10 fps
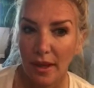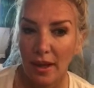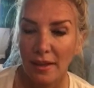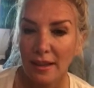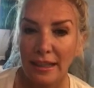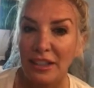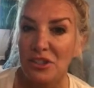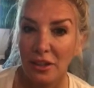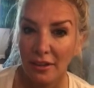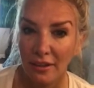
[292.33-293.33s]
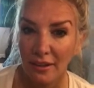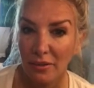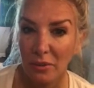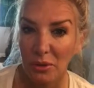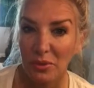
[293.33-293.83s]
and the Legion
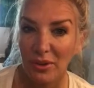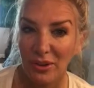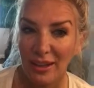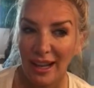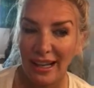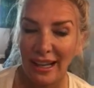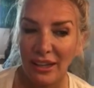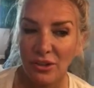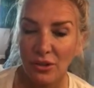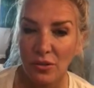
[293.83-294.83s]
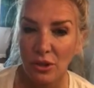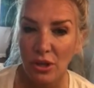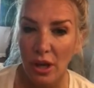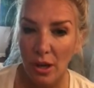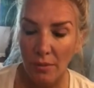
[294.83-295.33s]
of purple light angels. Which,
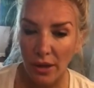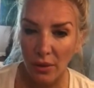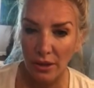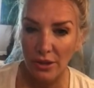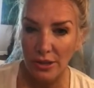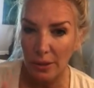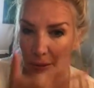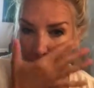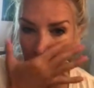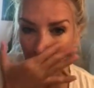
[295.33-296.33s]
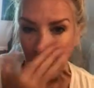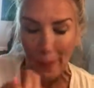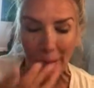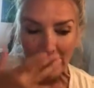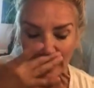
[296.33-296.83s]
by the way, just so you know,
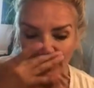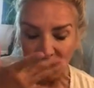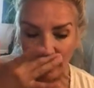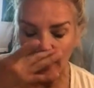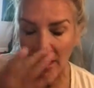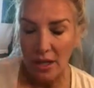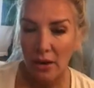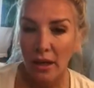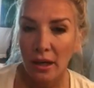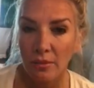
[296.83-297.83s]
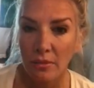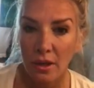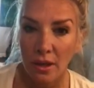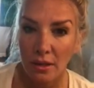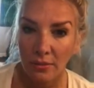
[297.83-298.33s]
sorry,
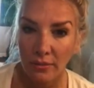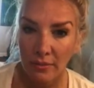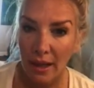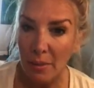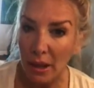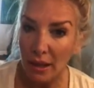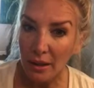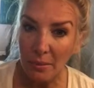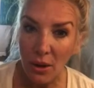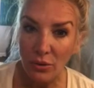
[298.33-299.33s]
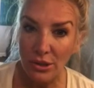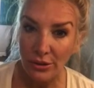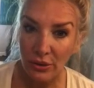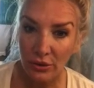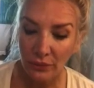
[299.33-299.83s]
I'm a little
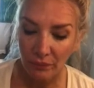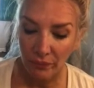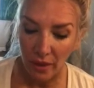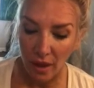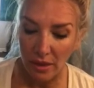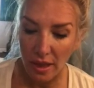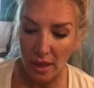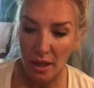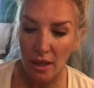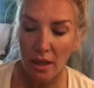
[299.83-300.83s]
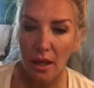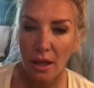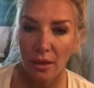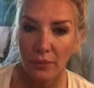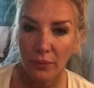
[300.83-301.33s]
emotional. the
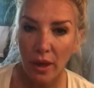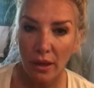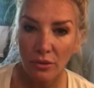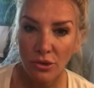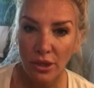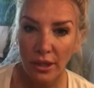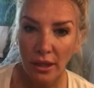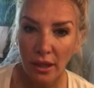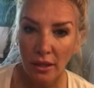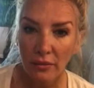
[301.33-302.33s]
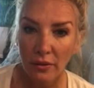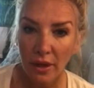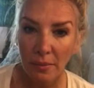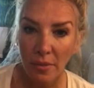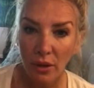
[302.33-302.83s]
energy of
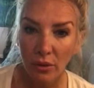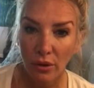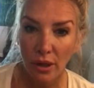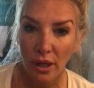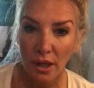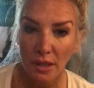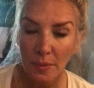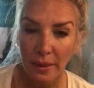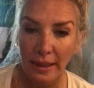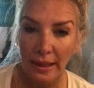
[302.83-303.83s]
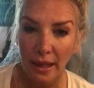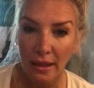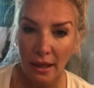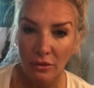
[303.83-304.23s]
Divine Mother is pink, and the